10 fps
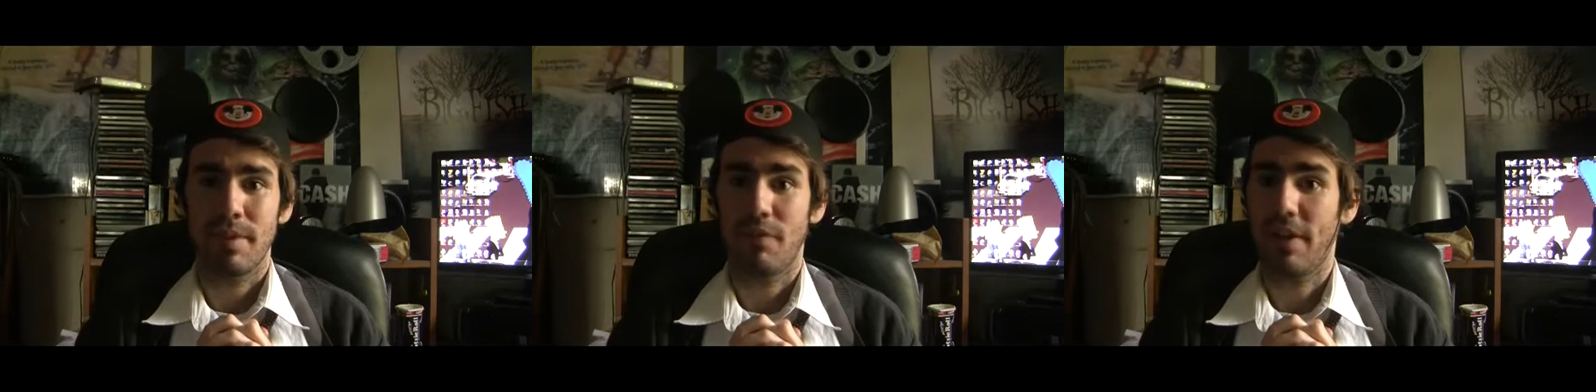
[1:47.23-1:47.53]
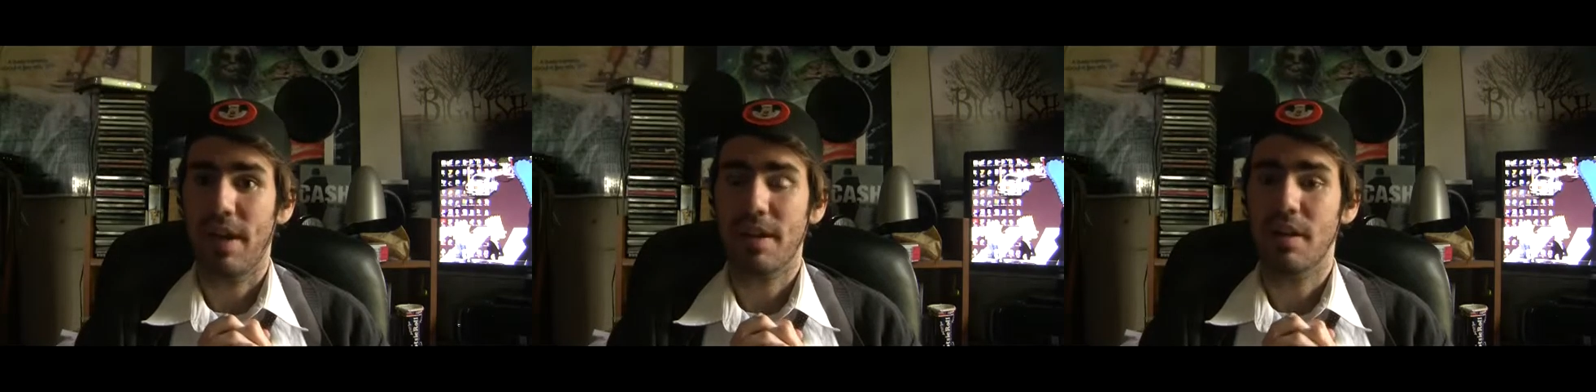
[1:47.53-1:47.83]
In
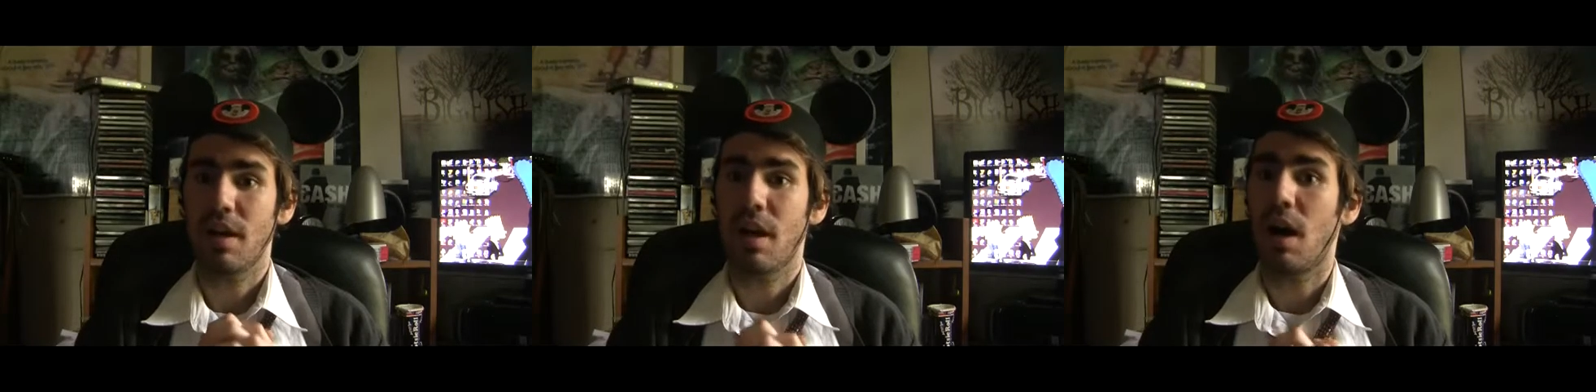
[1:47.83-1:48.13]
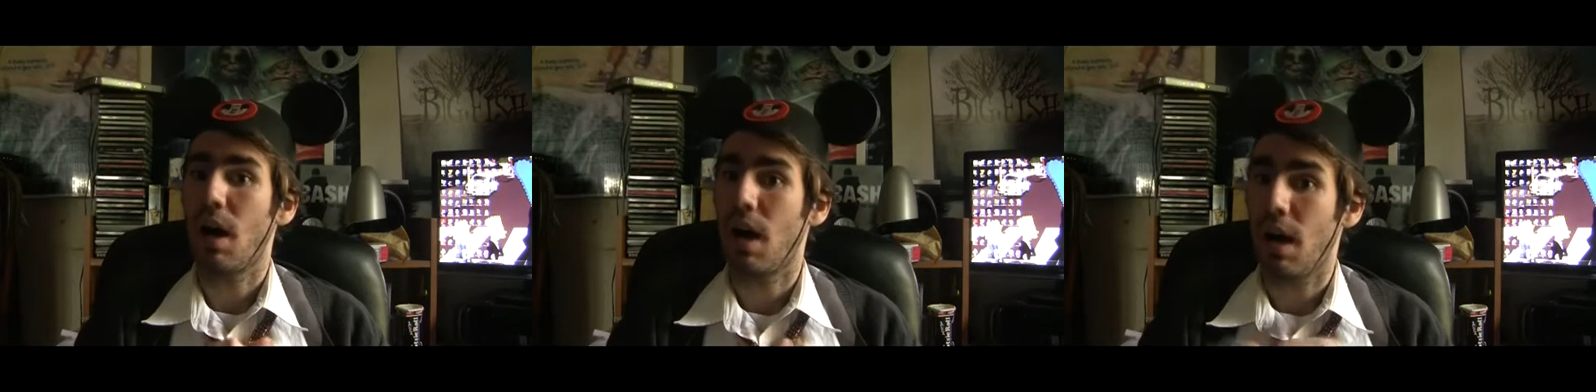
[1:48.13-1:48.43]
fact,
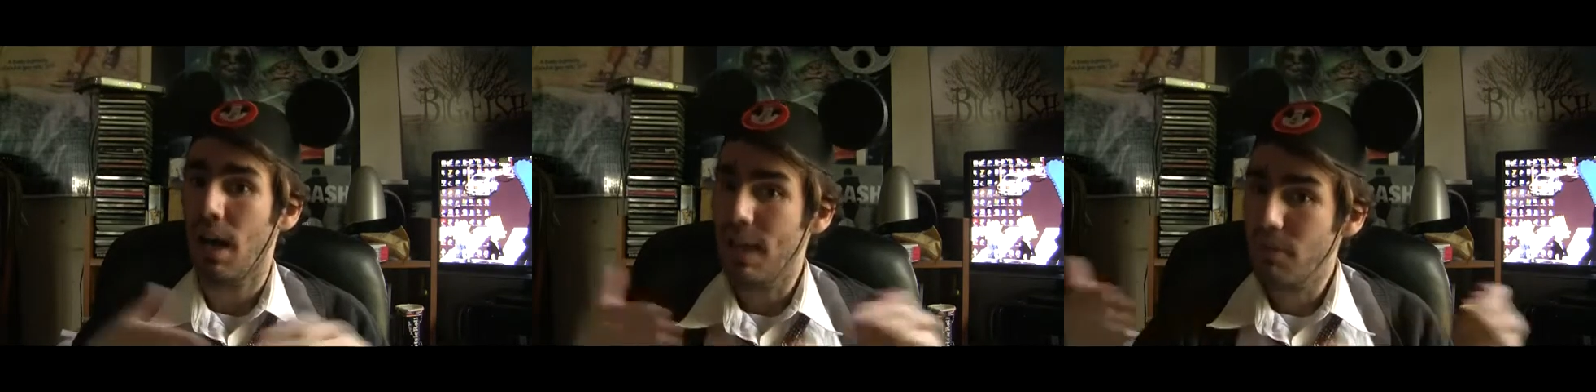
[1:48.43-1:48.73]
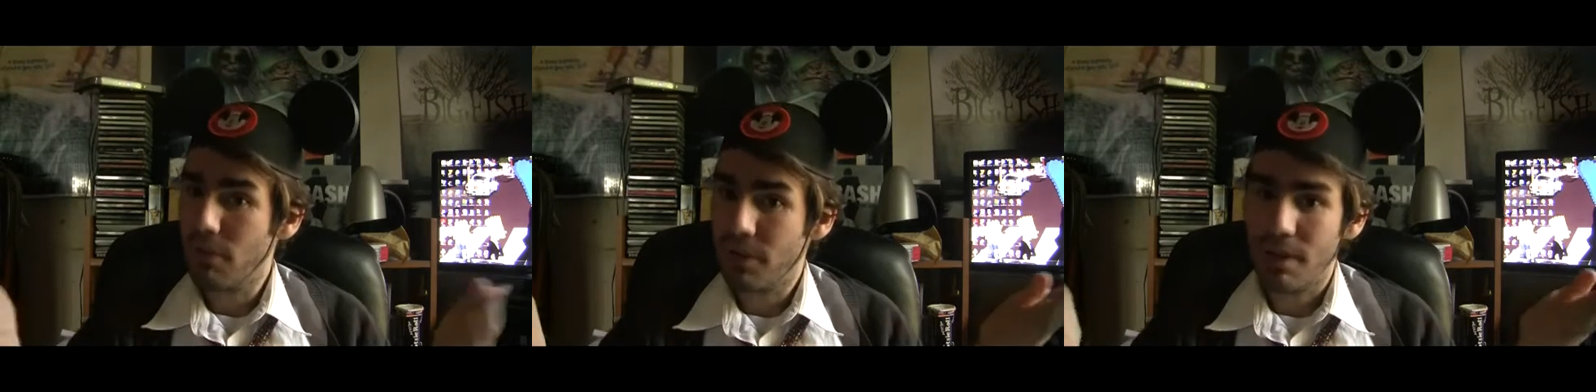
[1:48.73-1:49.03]
I
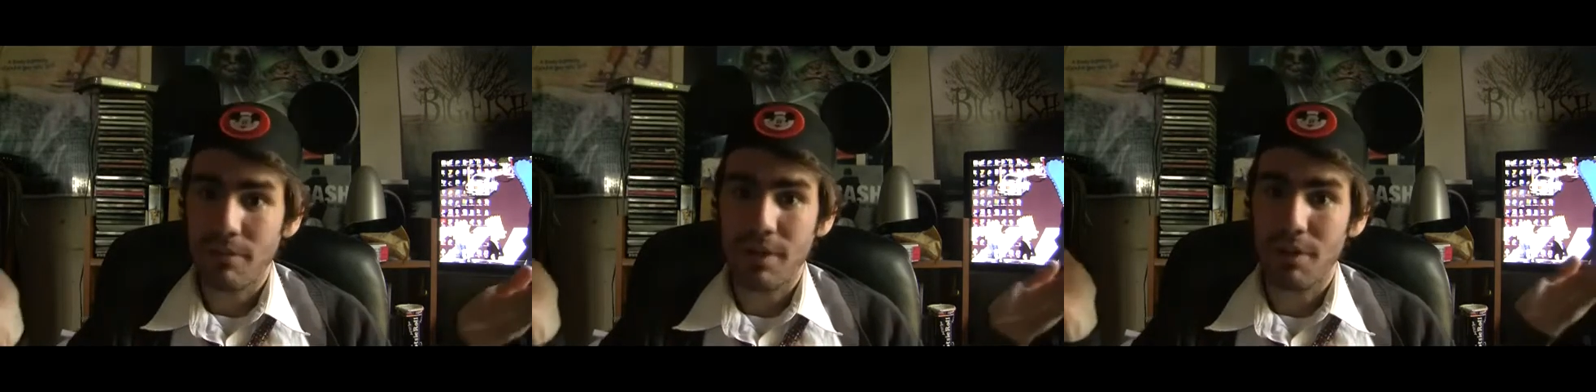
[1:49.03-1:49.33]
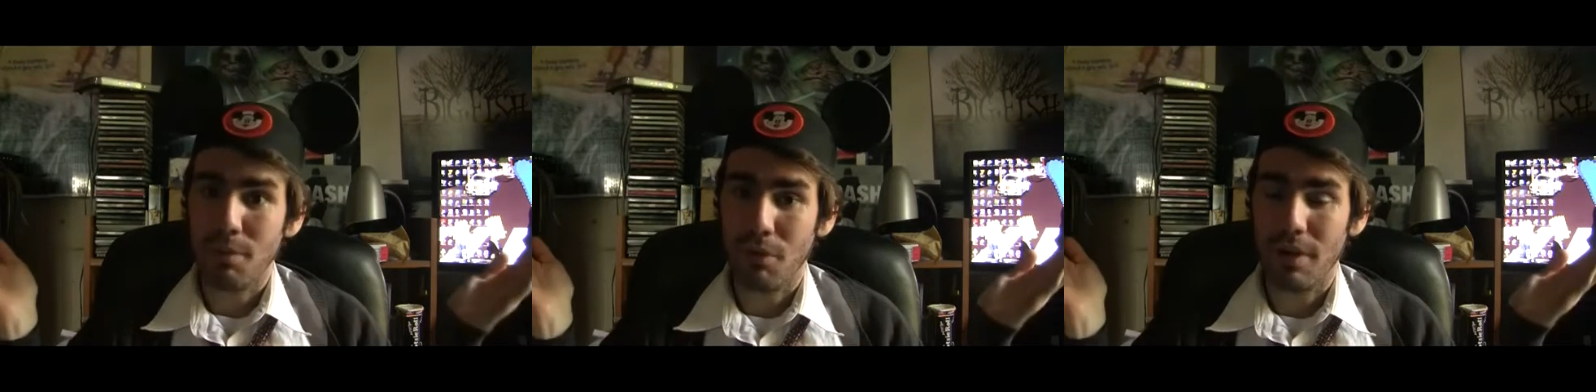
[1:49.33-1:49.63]
was a
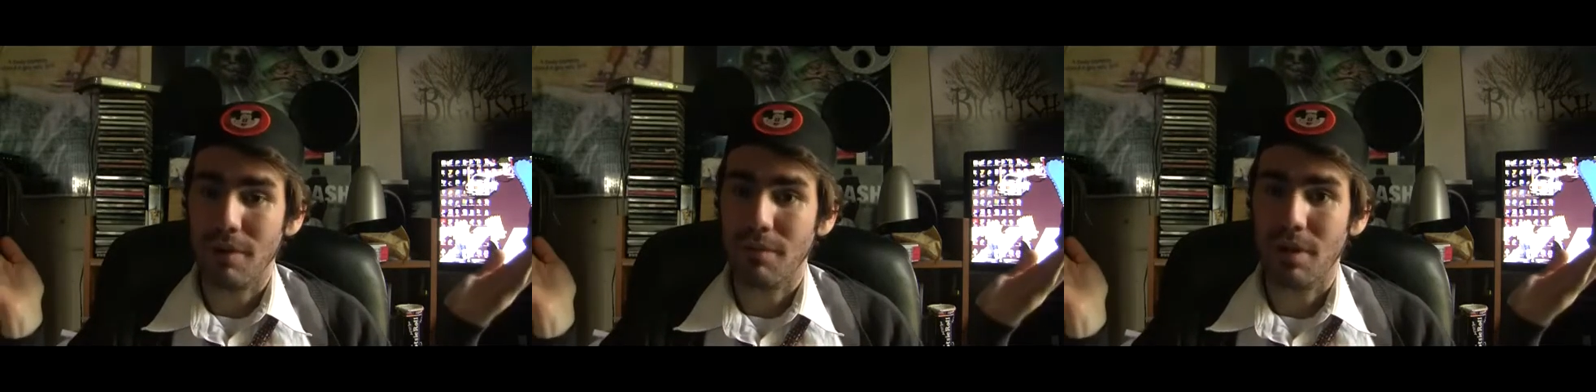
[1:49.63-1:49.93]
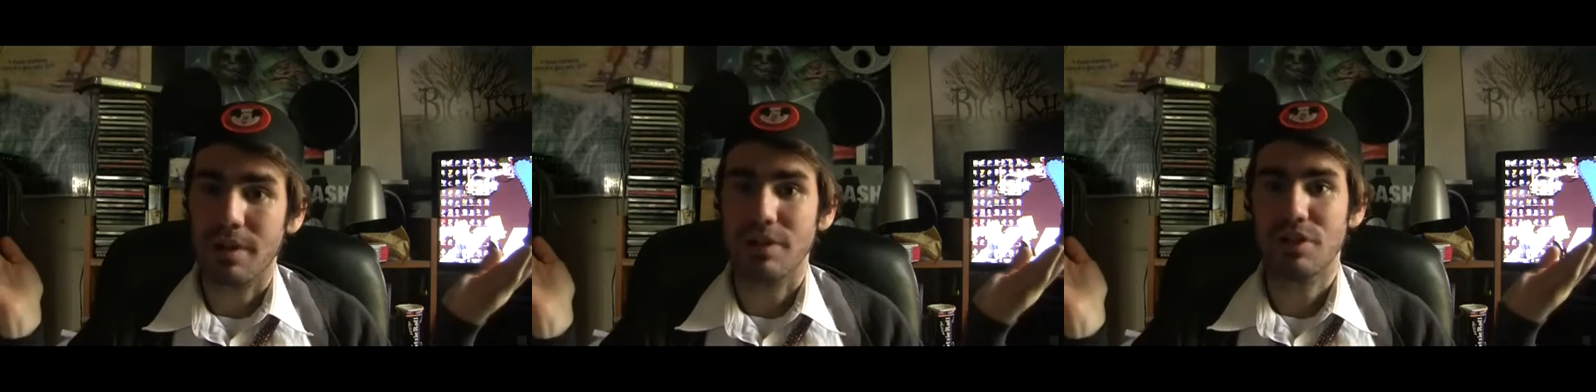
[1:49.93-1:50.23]
real boy
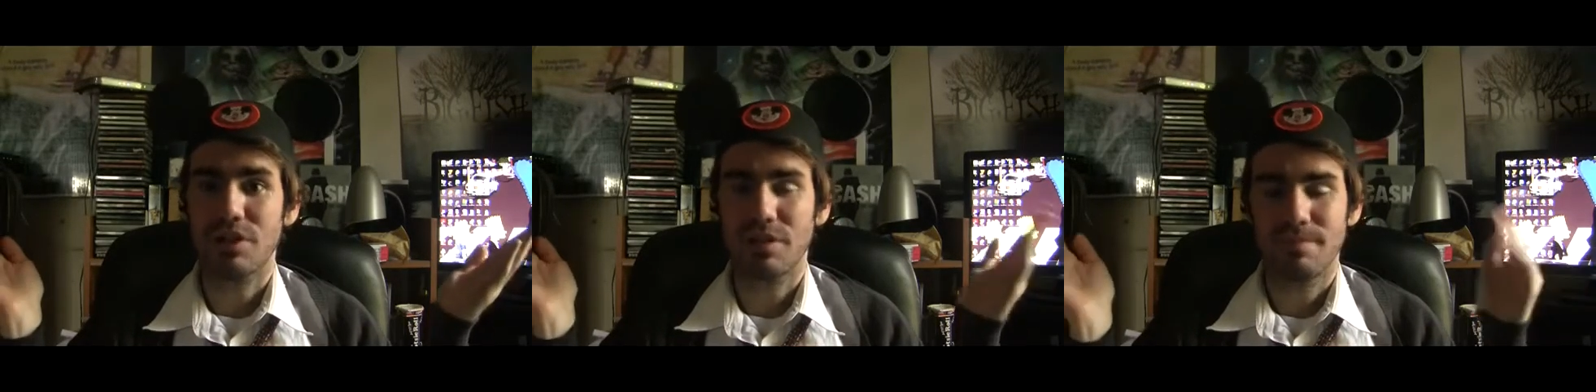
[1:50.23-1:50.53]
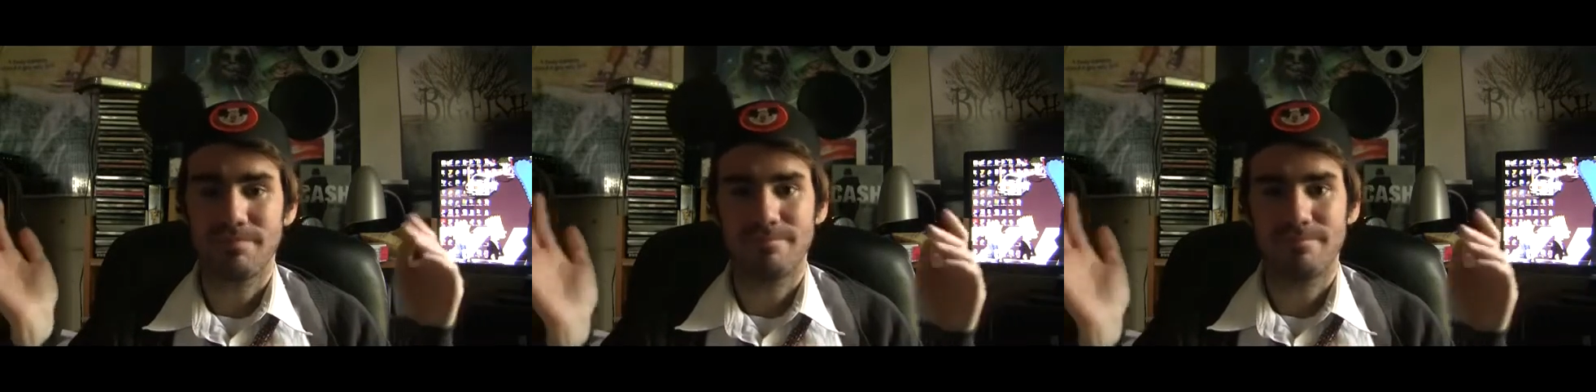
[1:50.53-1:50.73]
once.